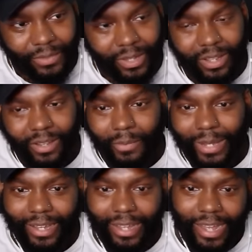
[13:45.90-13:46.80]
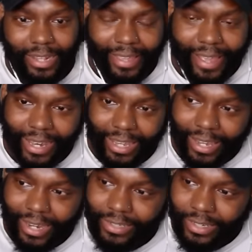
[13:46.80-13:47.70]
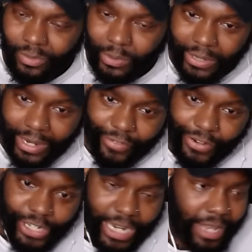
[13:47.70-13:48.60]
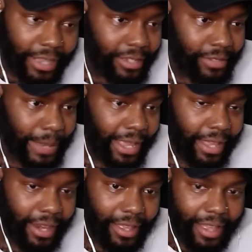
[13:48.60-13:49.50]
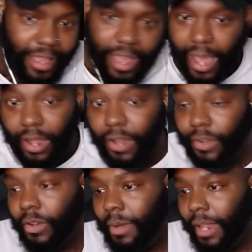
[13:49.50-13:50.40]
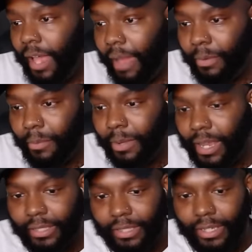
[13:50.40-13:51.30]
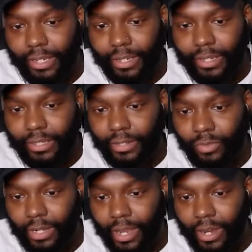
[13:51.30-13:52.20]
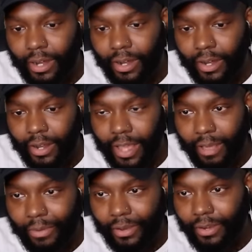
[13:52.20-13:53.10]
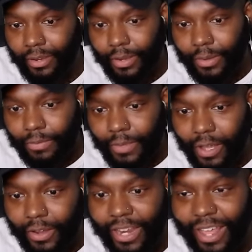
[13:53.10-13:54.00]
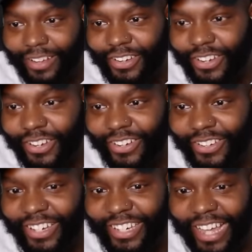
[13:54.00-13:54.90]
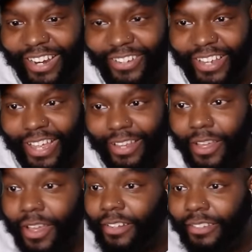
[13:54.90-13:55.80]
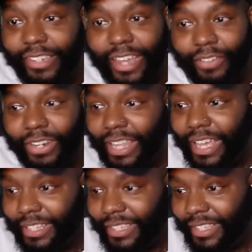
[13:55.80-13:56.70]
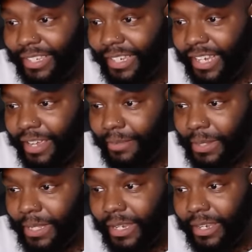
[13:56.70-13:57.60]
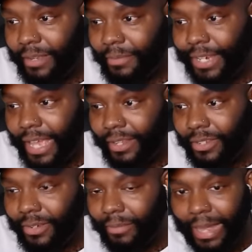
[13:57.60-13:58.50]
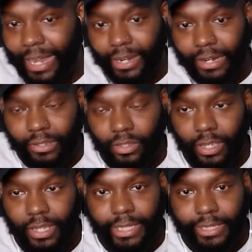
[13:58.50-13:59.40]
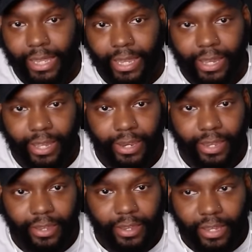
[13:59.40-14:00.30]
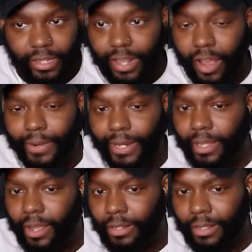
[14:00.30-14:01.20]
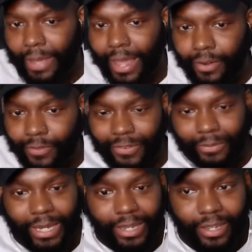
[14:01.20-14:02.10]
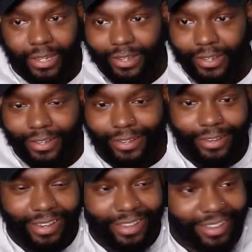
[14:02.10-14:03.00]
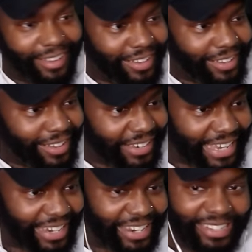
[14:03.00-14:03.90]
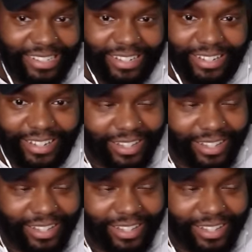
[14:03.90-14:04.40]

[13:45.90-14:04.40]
Oh my God, the allegations will never shake this man. I don't know what happened, but I see it. This is what I heard happen. Oh, they're not gonna show it on the chat. Okay. Nevertheless, D Ms leaked him chatting to a minor. It's insane. He's already lost the battle for me. Like that's the.